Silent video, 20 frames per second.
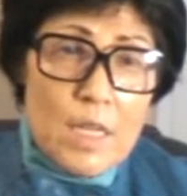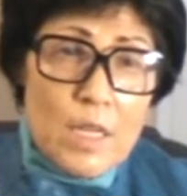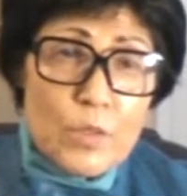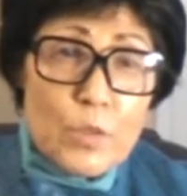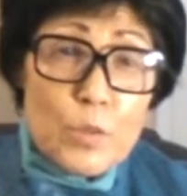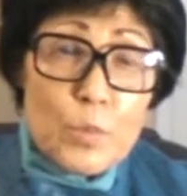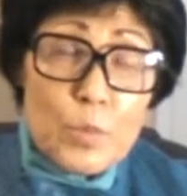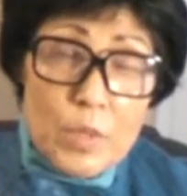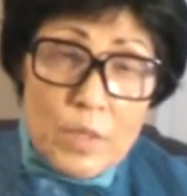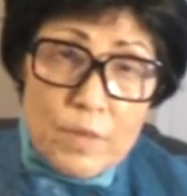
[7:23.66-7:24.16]

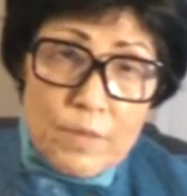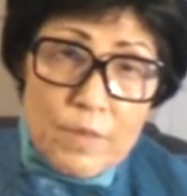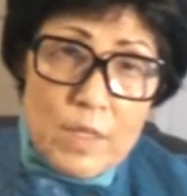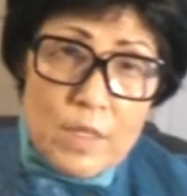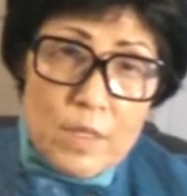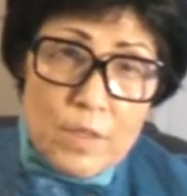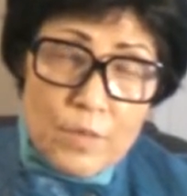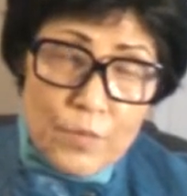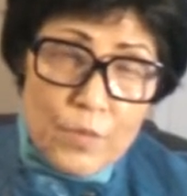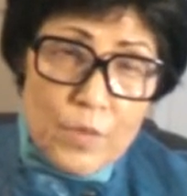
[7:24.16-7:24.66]
to
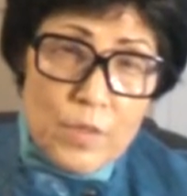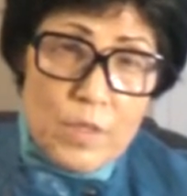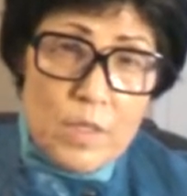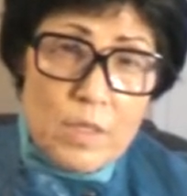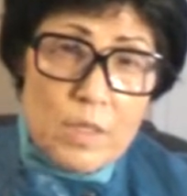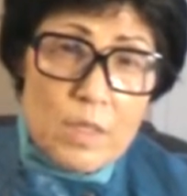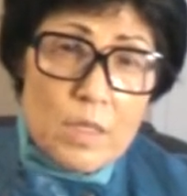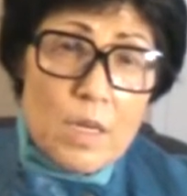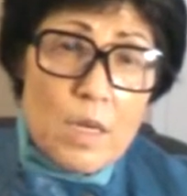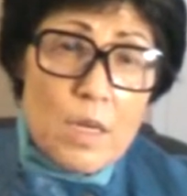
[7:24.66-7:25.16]
prevent
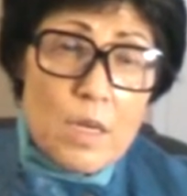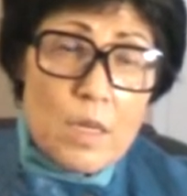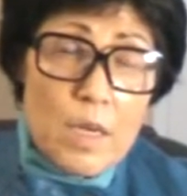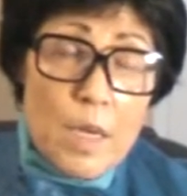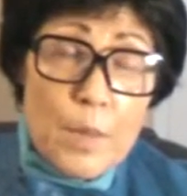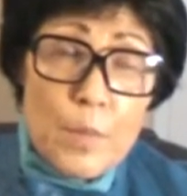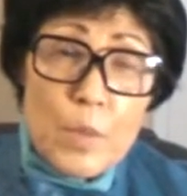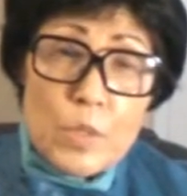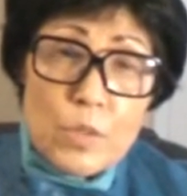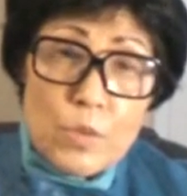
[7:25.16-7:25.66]
further
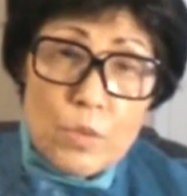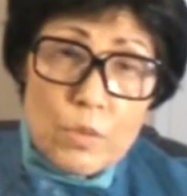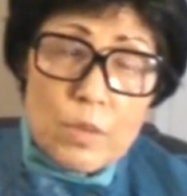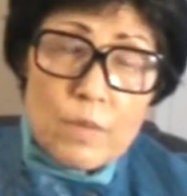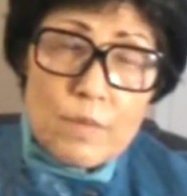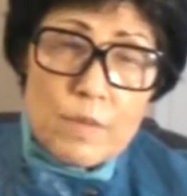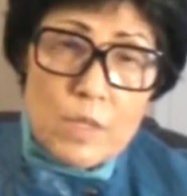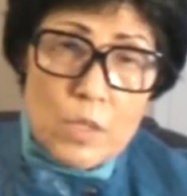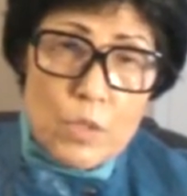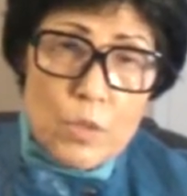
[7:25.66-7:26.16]
episode
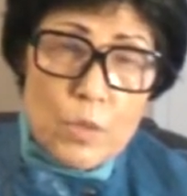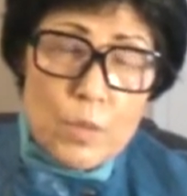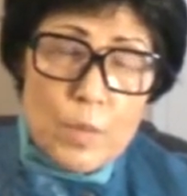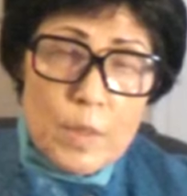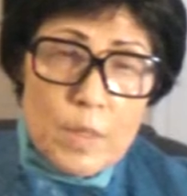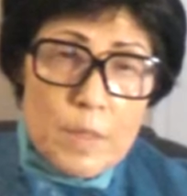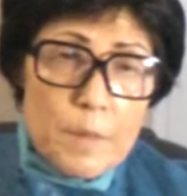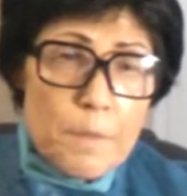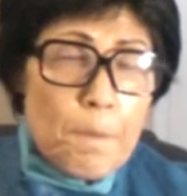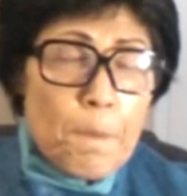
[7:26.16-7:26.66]
of
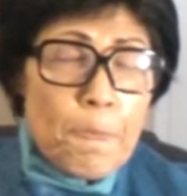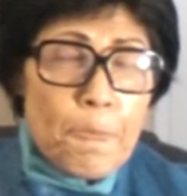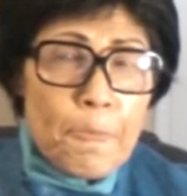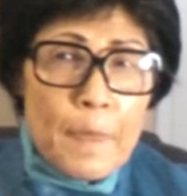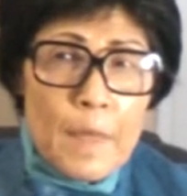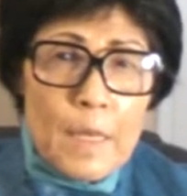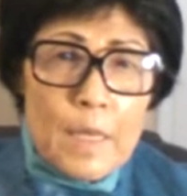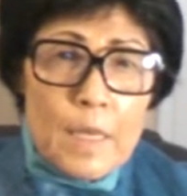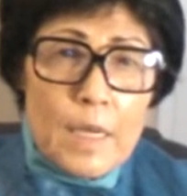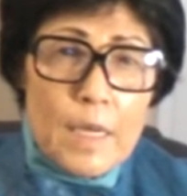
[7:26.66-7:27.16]
syncope.
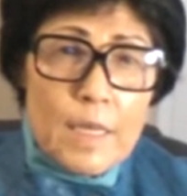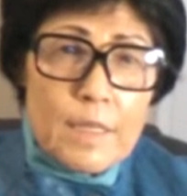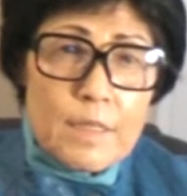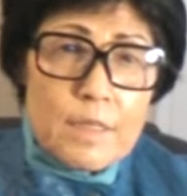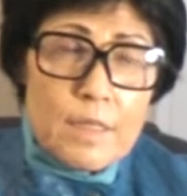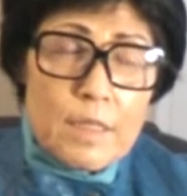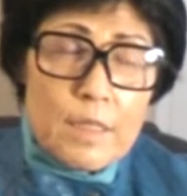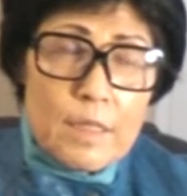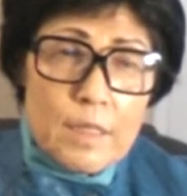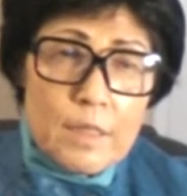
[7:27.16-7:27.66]
And
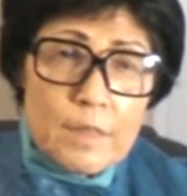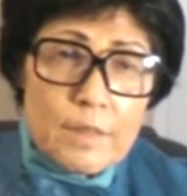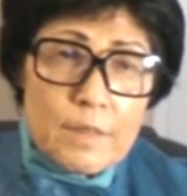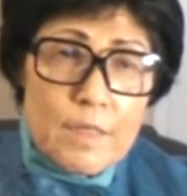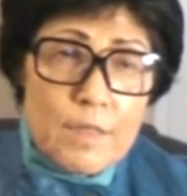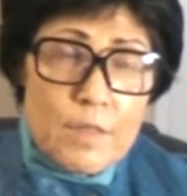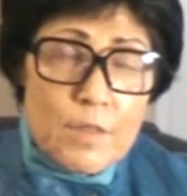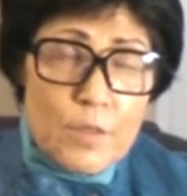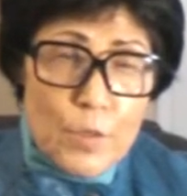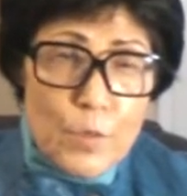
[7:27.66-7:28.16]

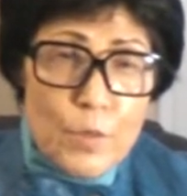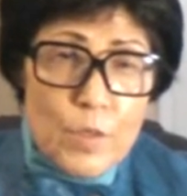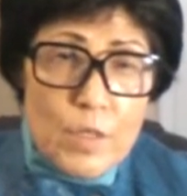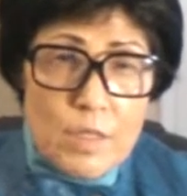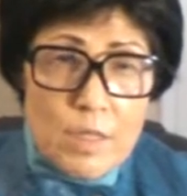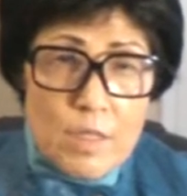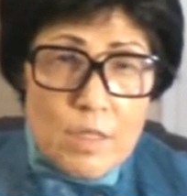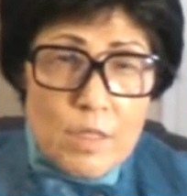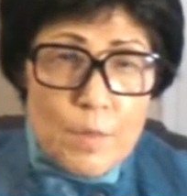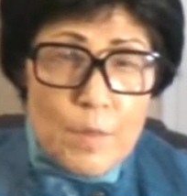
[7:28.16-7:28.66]
so
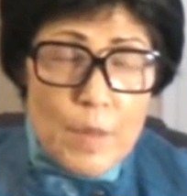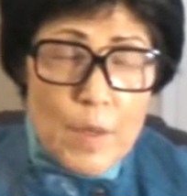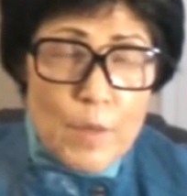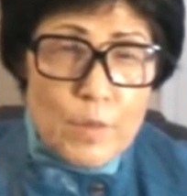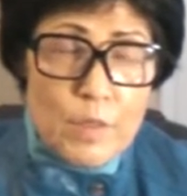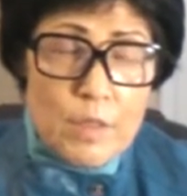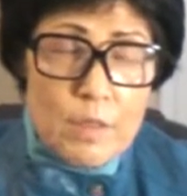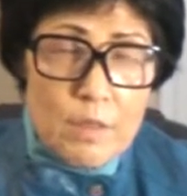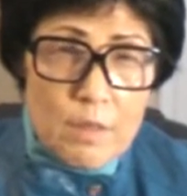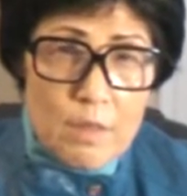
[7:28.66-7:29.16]
this is about
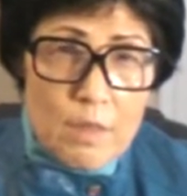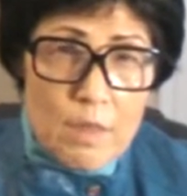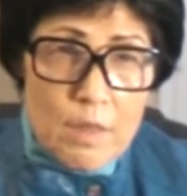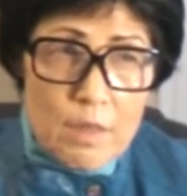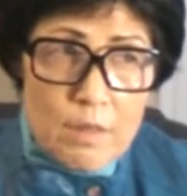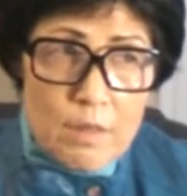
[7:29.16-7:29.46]
the